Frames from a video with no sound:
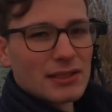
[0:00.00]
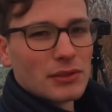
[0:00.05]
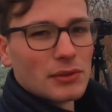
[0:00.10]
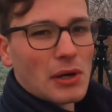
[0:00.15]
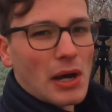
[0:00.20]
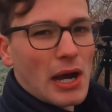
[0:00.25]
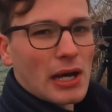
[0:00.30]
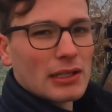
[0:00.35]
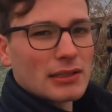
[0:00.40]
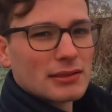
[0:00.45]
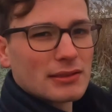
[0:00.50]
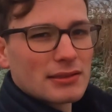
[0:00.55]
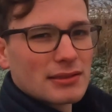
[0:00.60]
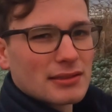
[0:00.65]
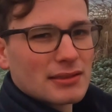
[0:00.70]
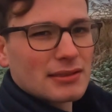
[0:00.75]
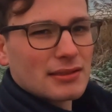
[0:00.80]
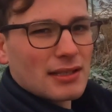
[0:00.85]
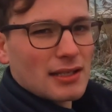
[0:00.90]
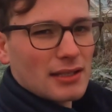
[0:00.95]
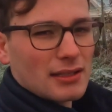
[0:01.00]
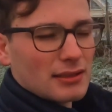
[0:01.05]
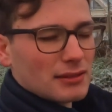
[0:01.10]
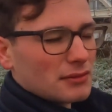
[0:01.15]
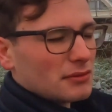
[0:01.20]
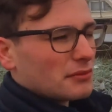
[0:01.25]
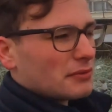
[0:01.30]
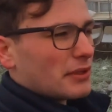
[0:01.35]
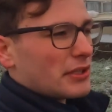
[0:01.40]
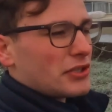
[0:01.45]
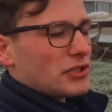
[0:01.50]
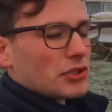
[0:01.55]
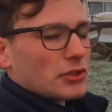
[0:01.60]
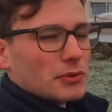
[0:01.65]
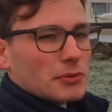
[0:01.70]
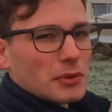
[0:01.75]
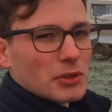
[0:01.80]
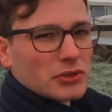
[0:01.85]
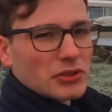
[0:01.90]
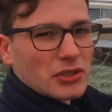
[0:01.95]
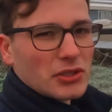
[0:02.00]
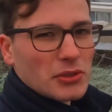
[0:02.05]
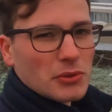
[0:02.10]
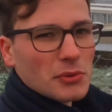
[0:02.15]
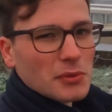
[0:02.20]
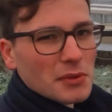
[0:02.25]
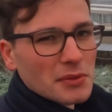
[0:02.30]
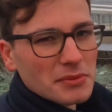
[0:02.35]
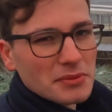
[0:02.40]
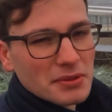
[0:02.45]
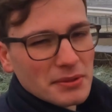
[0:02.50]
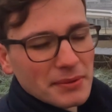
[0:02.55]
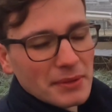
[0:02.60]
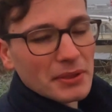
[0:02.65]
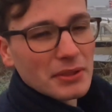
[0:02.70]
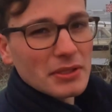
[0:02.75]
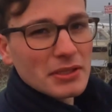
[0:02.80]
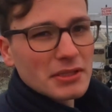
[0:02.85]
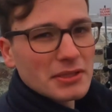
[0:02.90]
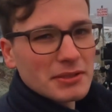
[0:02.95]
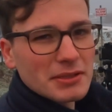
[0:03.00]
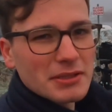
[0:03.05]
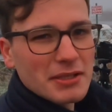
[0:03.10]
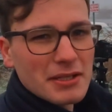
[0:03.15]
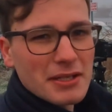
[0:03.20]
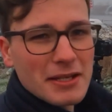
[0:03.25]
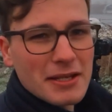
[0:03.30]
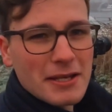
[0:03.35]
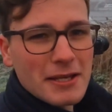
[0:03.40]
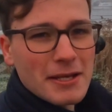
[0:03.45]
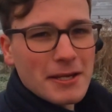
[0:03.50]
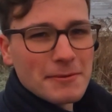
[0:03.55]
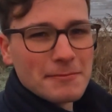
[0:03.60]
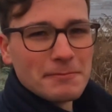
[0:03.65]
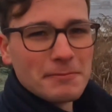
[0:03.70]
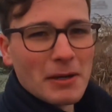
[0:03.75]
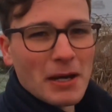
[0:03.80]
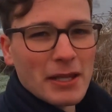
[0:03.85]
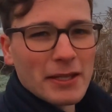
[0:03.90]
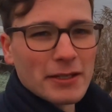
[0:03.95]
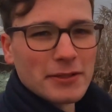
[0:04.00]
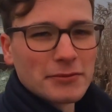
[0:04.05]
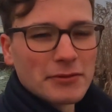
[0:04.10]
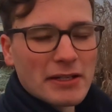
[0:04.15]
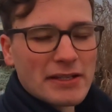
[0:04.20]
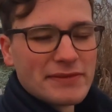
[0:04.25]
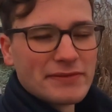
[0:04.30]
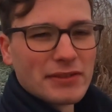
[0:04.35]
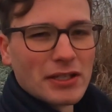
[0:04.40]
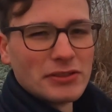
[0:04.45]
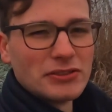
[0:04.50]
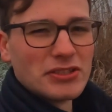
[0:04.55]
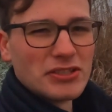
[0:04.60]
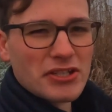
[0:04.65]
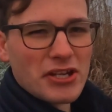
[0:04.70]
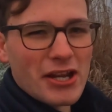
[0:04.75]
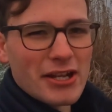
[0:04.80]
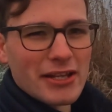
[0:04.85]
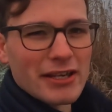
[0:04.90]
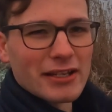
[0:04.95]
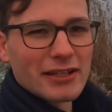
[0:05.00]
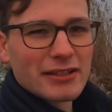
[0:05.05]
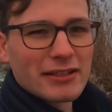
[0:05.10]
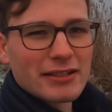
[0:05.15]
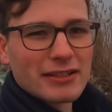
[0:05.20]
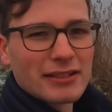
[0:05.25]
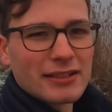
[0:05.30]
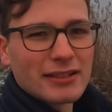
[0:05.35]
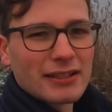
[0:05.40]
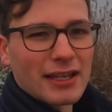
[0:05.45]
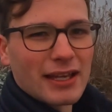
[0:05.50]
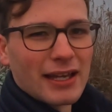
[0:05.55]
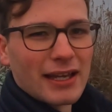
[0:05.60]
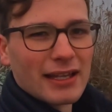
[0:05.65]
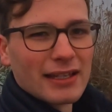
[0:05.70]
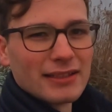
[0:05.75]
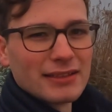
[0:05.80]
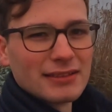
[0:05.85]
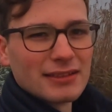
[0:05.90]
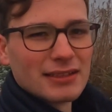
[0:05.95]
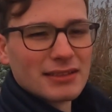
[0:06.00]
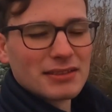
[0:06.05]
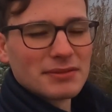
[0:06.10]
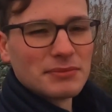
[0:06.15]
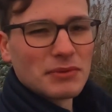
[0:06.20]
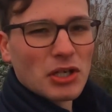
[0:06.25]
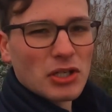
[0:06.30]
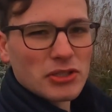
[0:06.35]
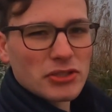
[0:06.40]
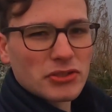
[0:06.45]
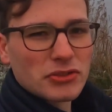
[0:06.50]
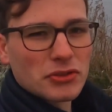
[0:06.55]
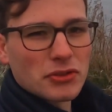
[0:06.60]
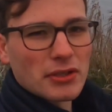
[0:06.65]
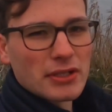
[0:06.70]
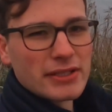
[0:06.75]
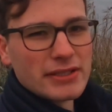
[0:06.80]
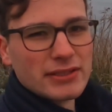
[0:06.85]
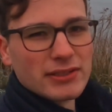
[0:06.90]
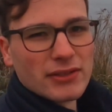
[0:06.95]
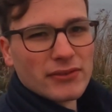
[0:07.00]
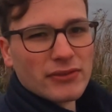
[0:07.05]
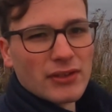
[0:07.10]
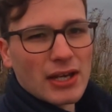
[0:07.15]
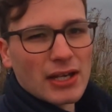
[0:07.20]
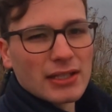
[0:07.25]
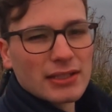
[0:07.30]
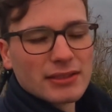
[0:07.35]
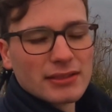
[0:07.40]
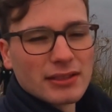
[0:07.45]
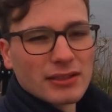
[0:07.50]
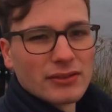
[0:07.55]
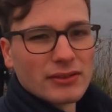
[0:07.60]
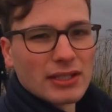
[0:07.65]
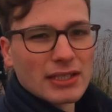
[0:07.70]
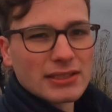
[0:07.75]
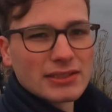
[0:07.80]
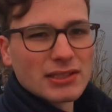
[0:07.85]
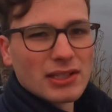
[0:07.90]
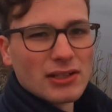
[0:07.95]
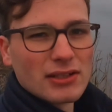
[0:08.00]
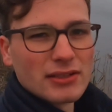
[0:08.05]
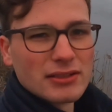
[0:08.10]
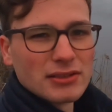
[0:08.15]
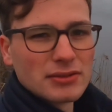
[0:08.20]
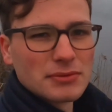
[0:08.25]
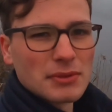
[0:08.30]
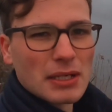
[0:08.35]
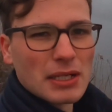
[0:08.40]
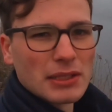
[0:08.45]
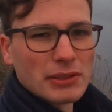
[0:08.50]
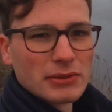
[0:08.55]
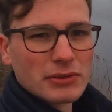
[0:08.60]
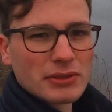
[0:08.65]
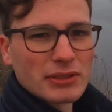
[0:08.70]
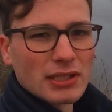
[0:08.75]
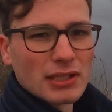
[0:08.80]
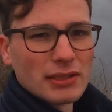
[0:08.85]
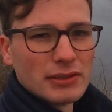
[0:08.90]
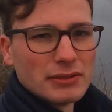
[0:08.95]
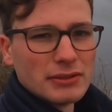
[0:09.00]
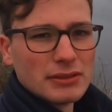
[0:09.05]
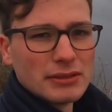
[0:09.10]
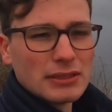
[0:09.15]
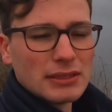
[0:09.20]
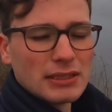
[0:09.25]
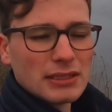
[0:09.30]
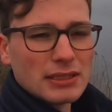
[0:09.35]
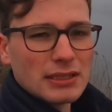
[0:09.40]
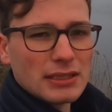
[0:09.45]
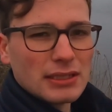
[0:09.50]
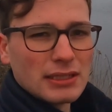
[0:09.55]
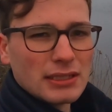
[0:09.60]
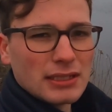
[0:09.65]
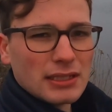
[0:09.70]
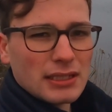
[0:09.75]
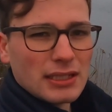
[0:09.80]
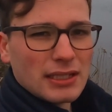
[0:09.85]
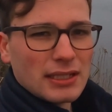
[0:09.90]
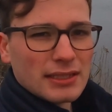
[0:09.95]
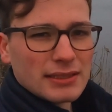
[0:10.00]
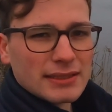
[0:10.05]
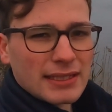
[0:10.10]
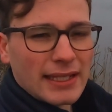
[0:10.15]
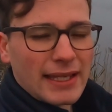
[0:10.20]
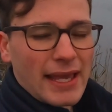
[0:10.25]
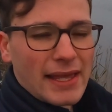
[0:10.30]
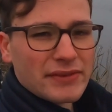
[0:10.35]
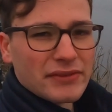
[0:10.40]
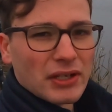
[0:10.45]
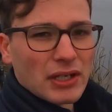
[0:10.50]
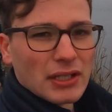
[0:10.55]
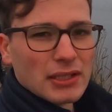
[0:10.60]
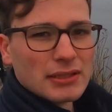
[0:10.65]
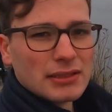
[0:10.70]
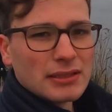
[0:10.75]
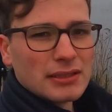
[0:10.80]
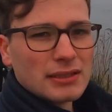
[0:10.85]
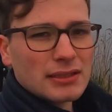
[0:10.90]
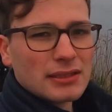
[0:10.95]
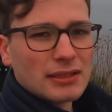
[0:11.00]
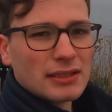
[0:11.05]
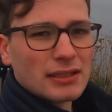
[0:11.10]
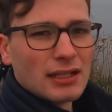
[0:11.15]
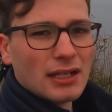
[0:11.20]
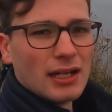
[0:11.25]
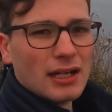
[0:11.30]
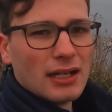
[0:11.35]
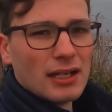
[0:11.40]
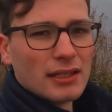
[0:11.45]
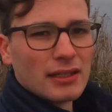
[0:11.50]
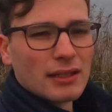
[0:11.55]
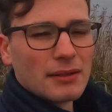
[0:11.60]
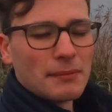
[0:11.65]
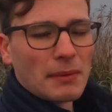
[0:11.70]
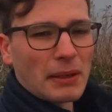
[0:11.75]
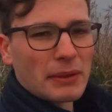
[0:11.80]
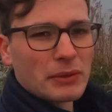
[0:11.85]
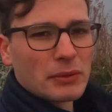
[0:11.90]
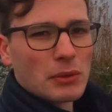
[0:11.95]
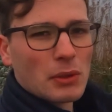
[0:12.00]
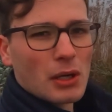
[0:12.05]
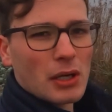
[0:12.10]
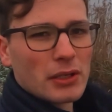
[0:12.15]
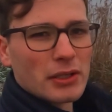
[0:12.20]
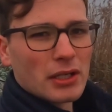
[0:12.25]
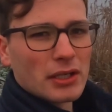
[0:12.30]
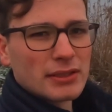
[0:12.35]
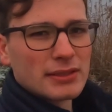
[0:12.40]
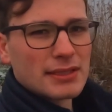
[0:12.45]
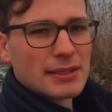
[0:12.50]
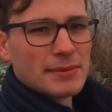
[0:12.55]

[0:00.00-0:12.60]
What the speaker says: little huts, I'm not really sure what to call them, to be honest, but they're really photogenic, and there's some nice trees on that side as well, so together they make quite a nice